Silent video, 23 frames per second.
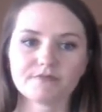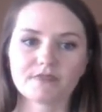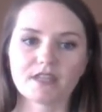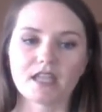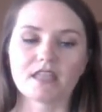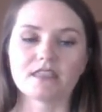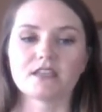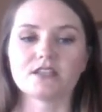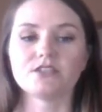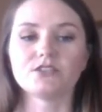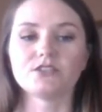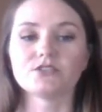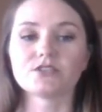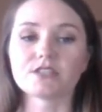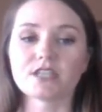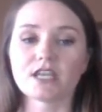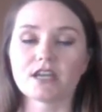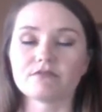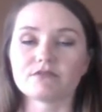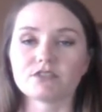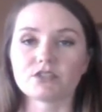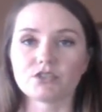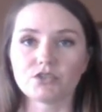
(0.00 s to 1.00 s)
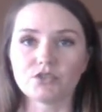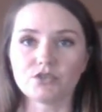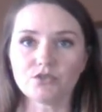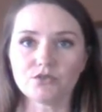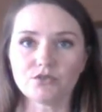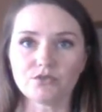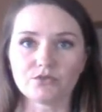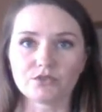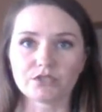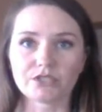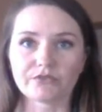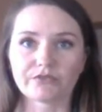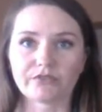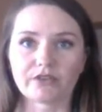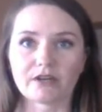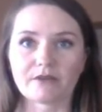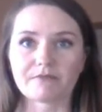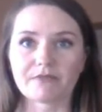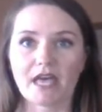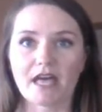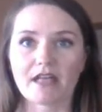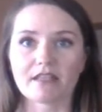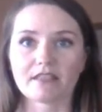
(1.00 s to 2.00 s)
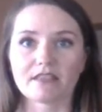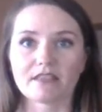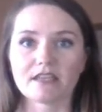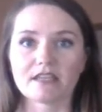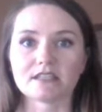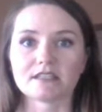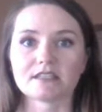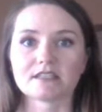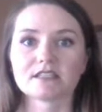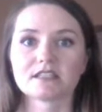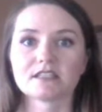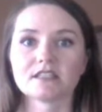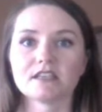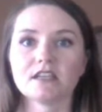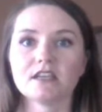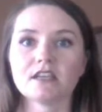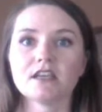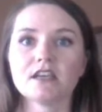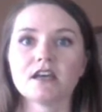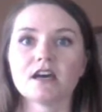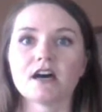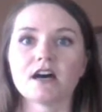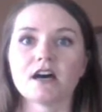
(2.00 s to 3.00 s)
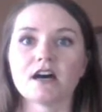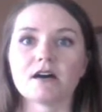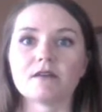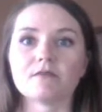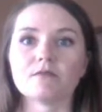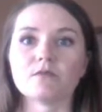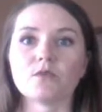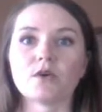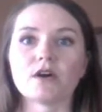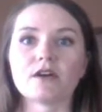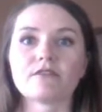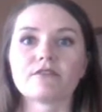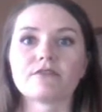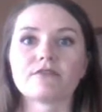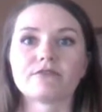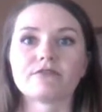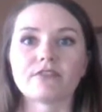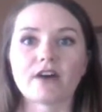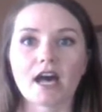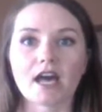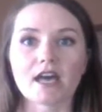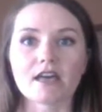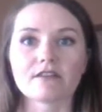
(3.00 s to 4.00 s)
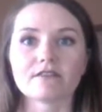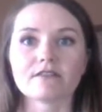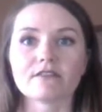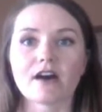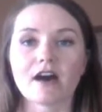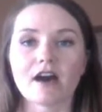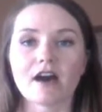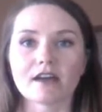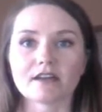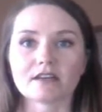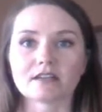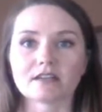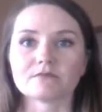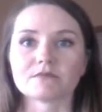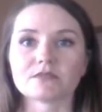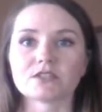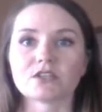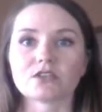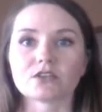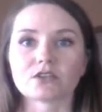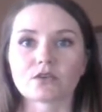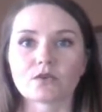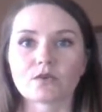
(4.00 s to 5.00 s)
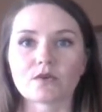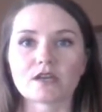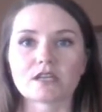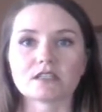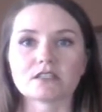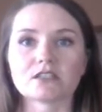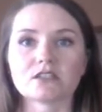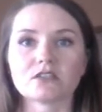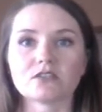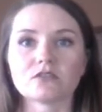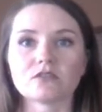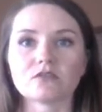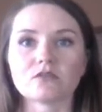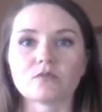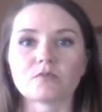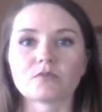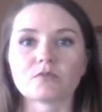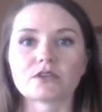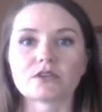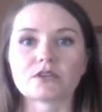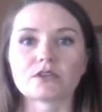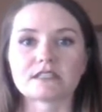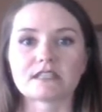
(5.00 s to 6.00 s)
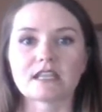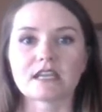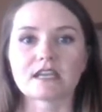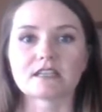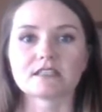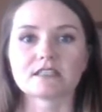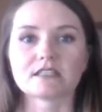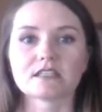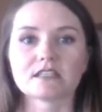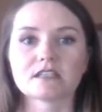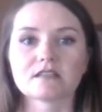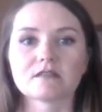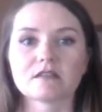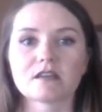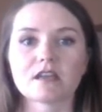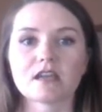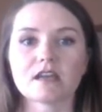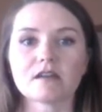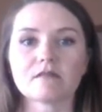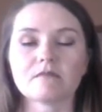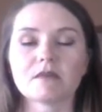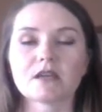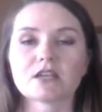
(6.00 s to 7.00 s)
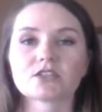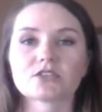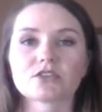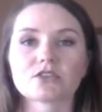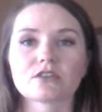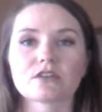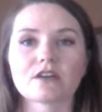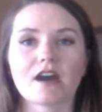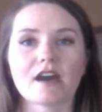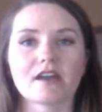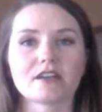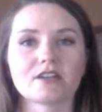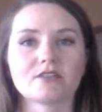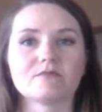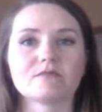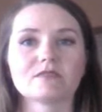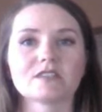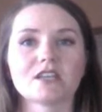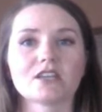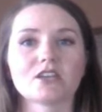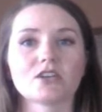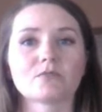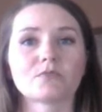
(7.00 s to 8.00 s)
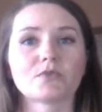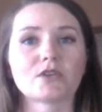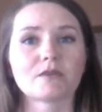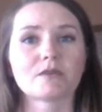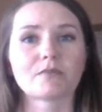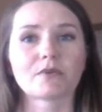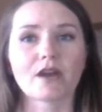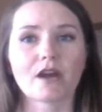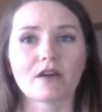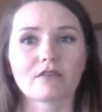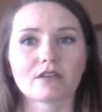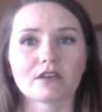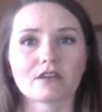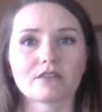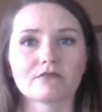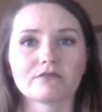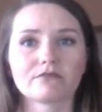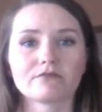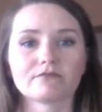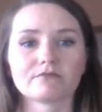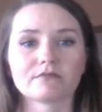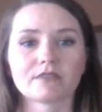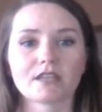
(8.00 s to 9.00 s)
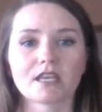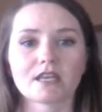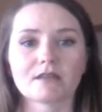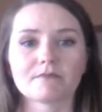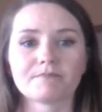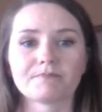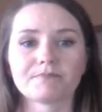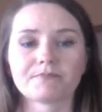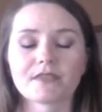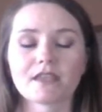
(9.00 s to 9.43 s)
And then you just have to choose from that list what 5 items you're going to present, and make sure they're items that you're pretty proud of, okay?